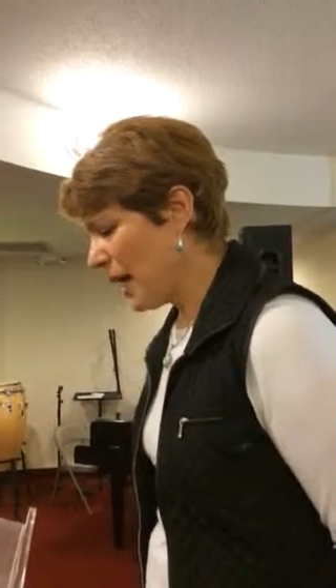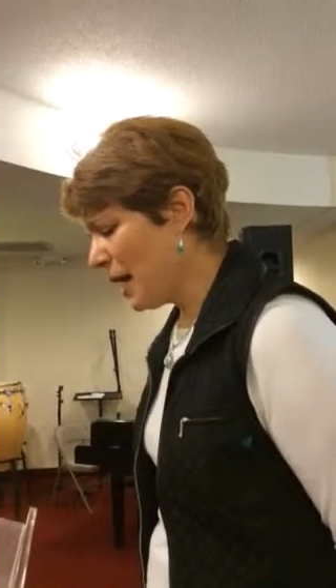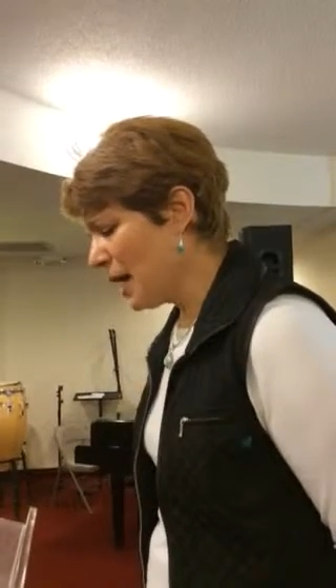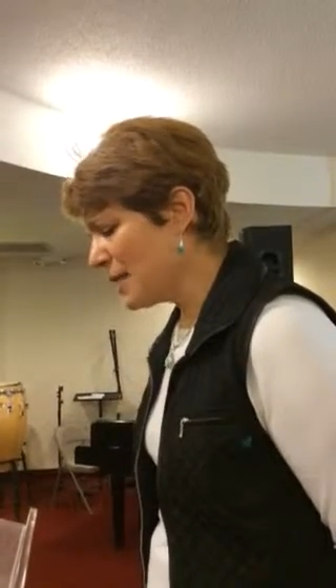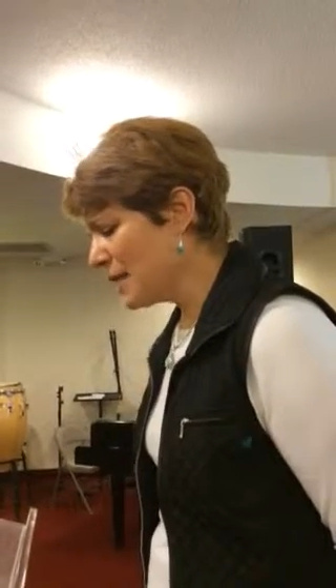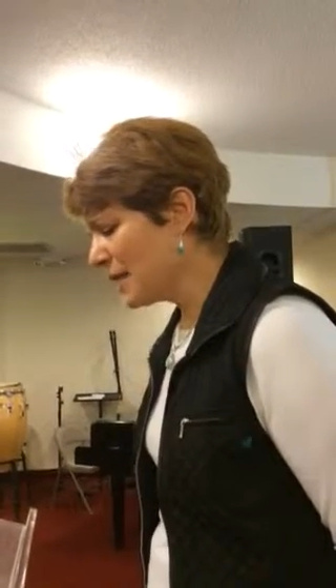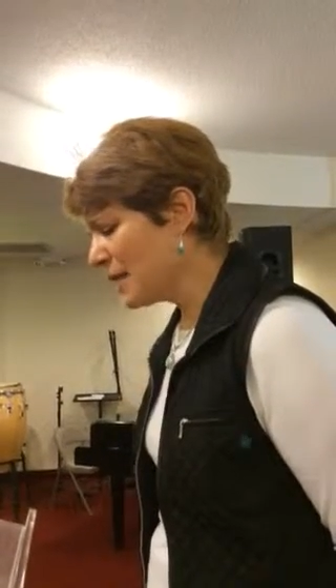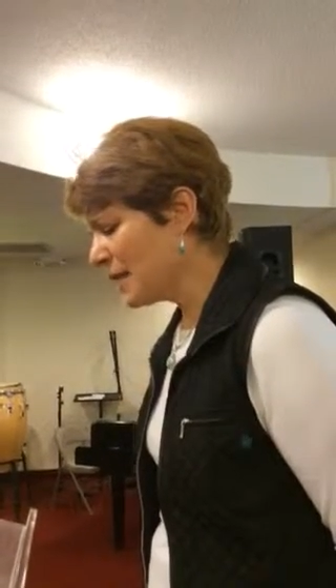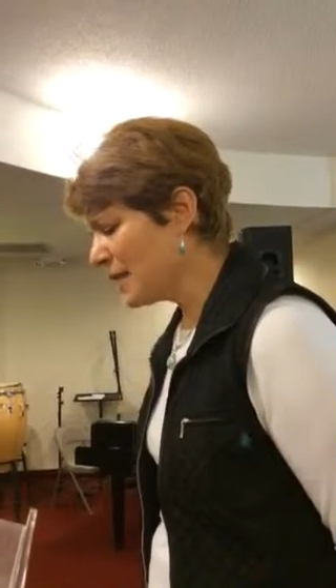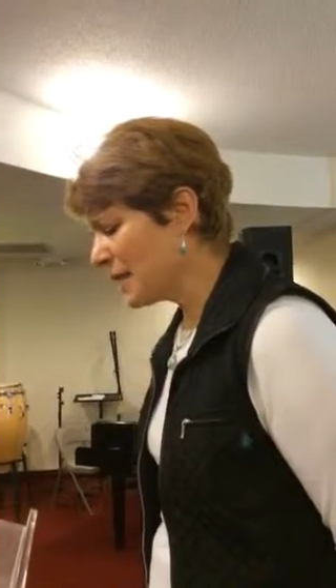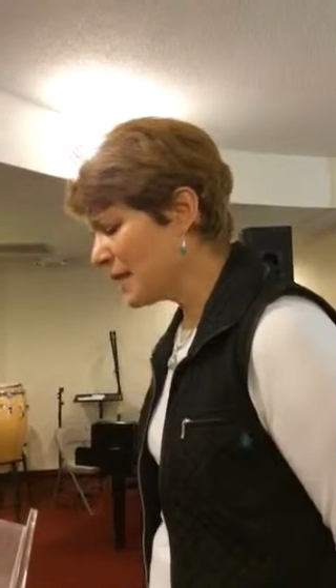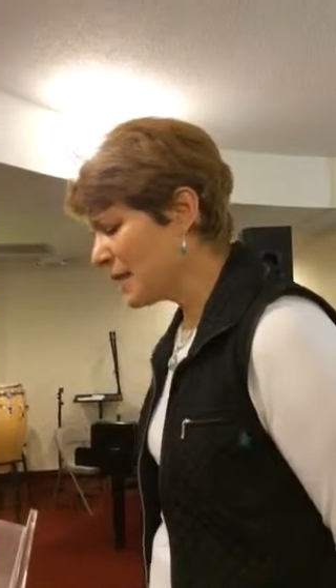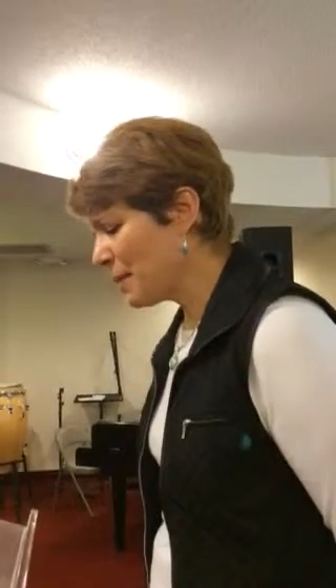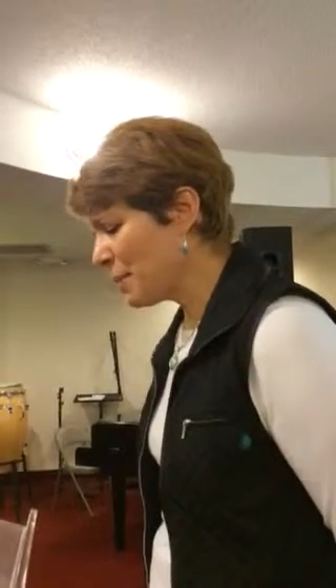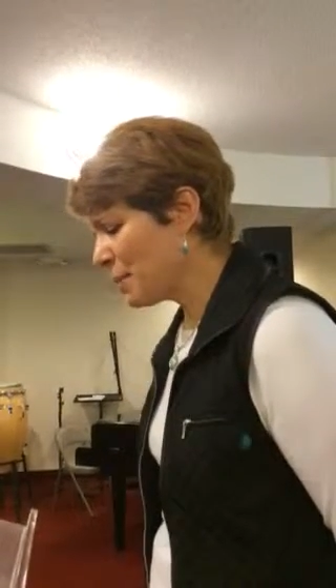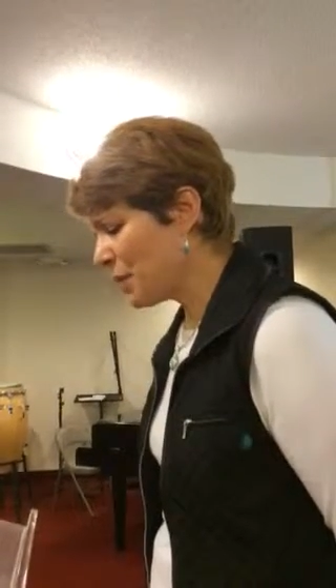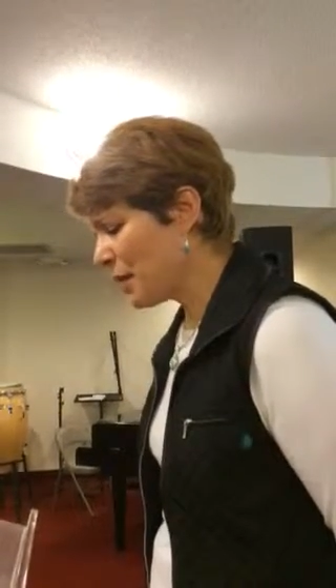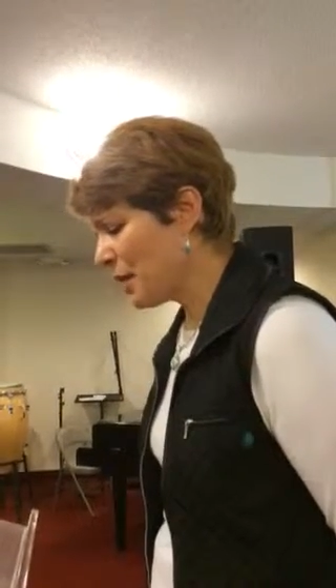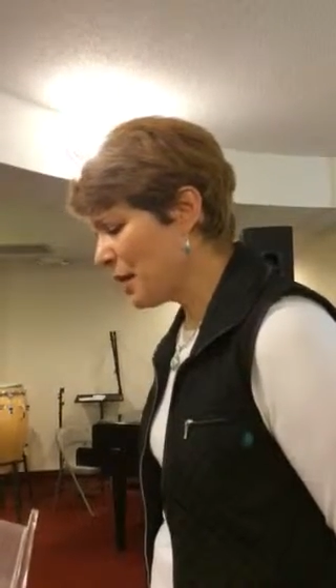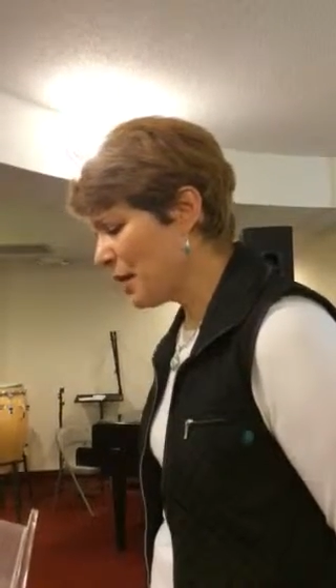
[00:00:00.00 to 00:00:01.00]
uh, this is a
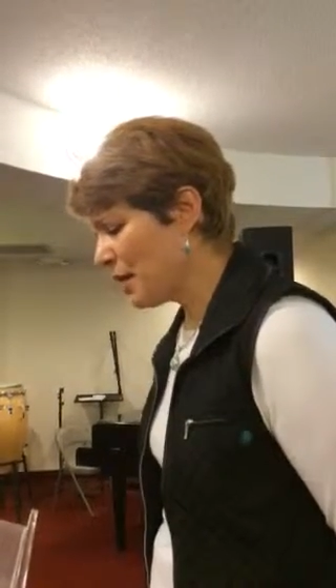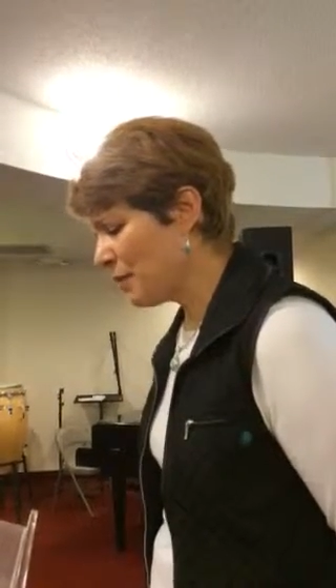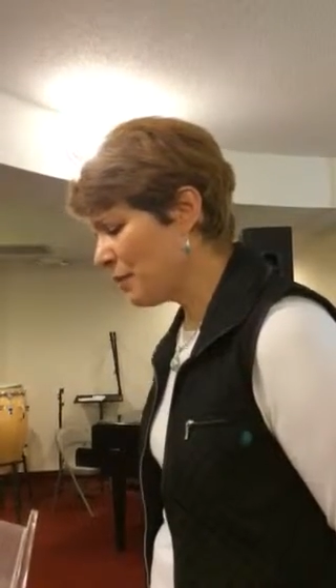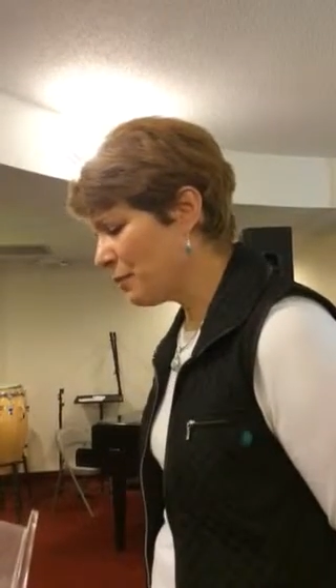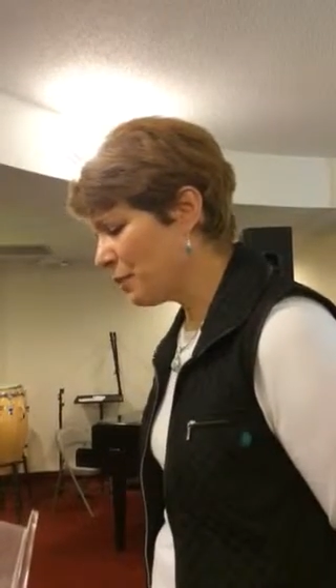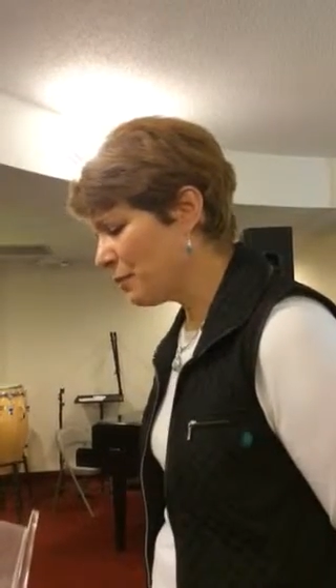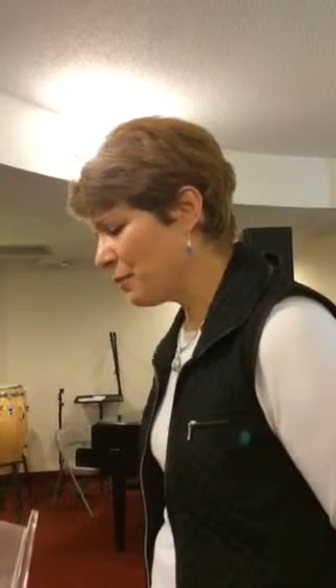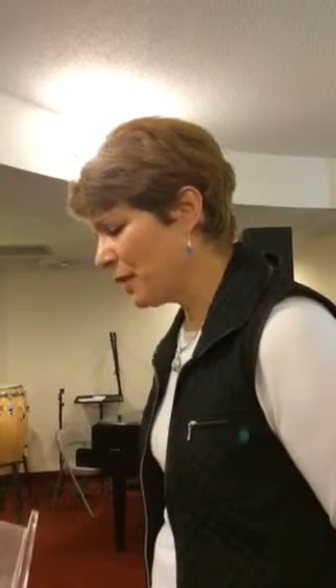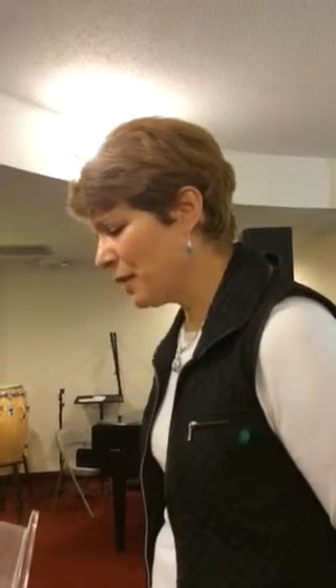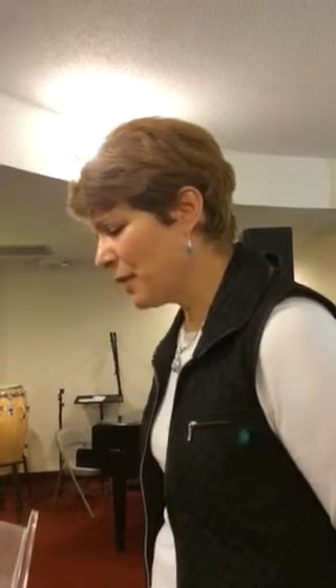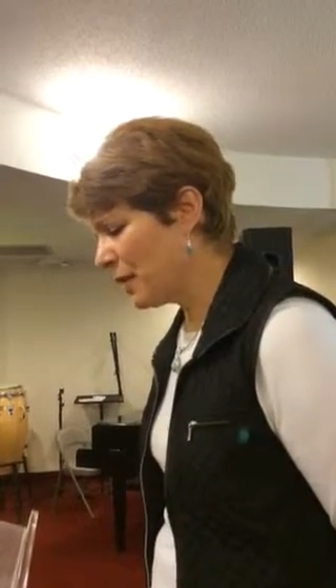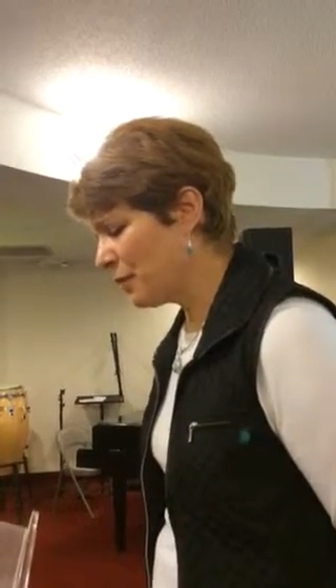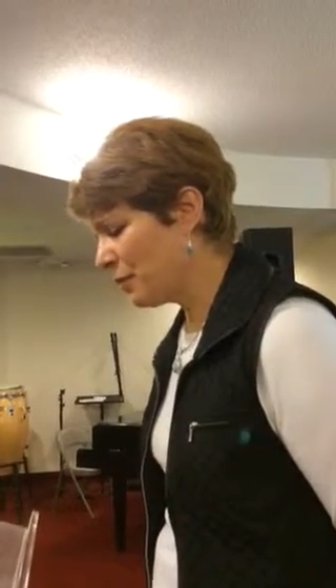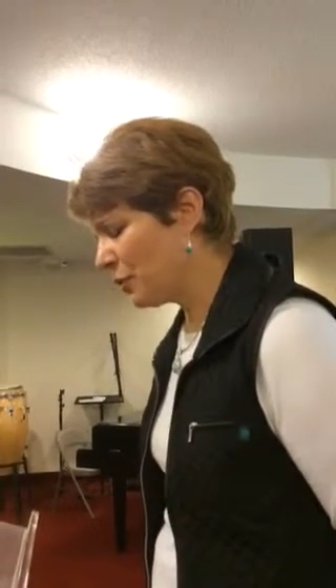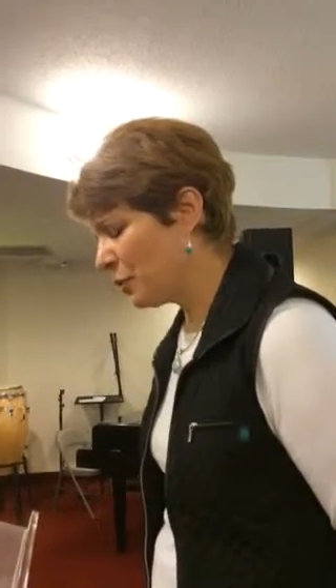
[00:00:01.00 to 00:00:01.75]
prayer for me,